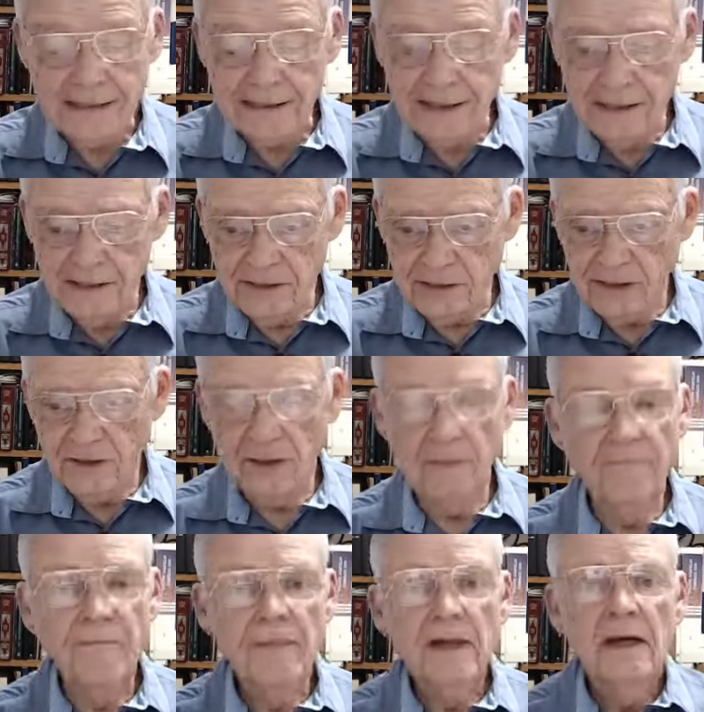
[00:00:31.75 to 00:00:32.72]
He's going to
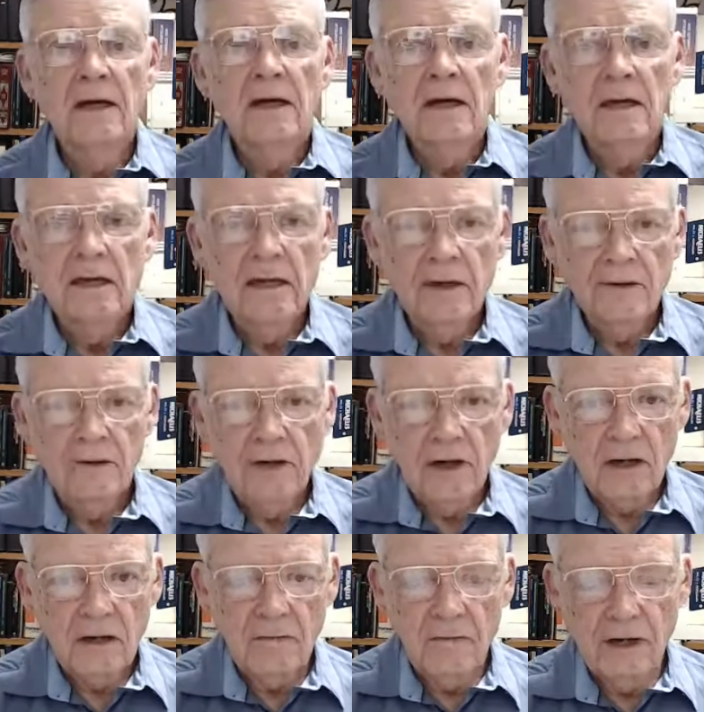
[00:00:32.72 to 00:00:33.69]
now
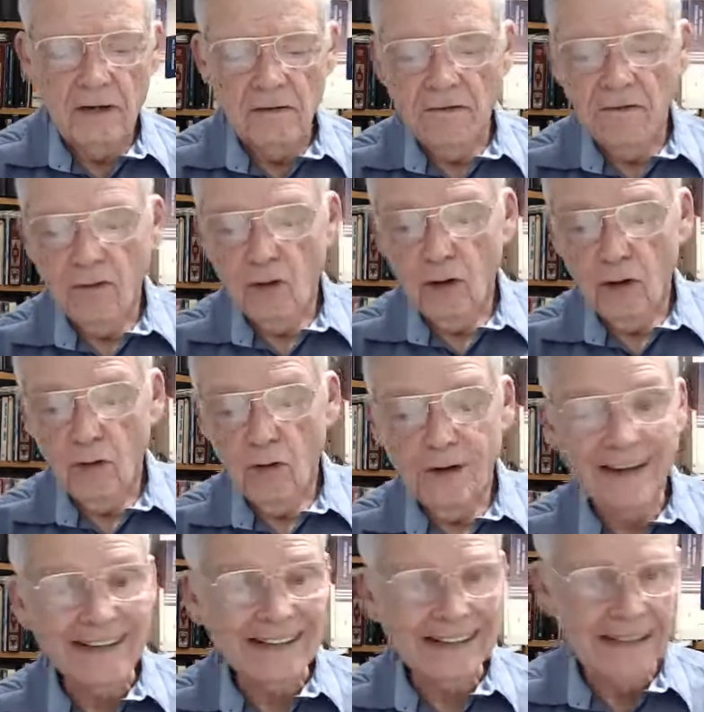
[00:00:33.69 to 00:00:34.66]
talk about 4
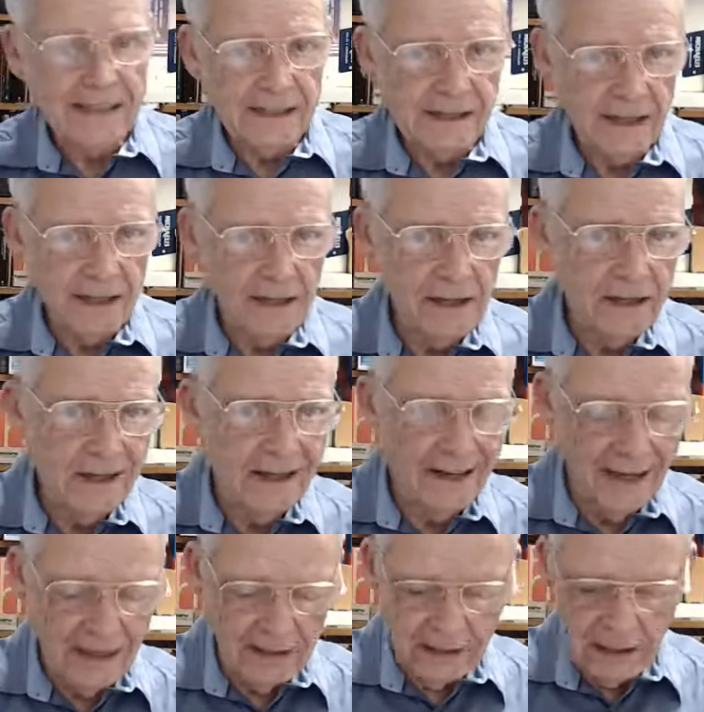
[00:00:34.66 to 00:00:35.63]
witnesses that he has.